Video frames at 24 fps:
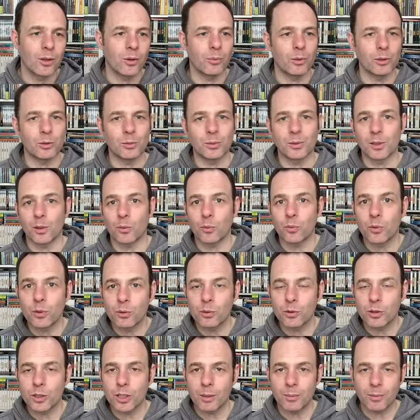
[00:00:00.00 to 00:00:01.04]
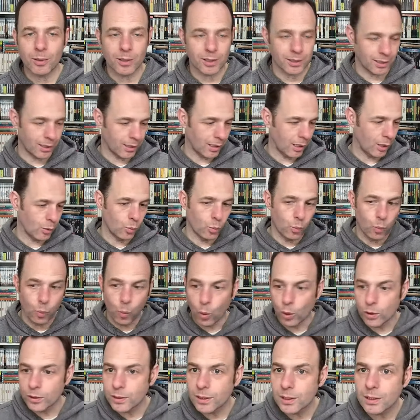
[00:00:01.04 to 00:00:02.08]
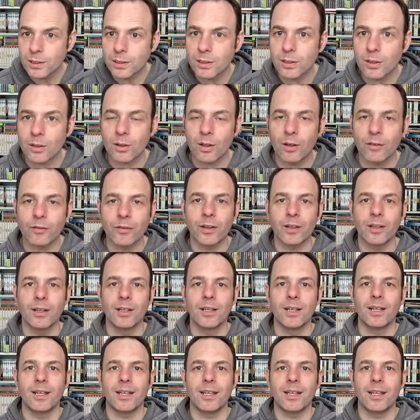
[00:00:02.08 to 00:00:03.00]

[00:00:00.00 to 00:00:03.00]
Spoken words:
which was a real shame because I wanted to love it.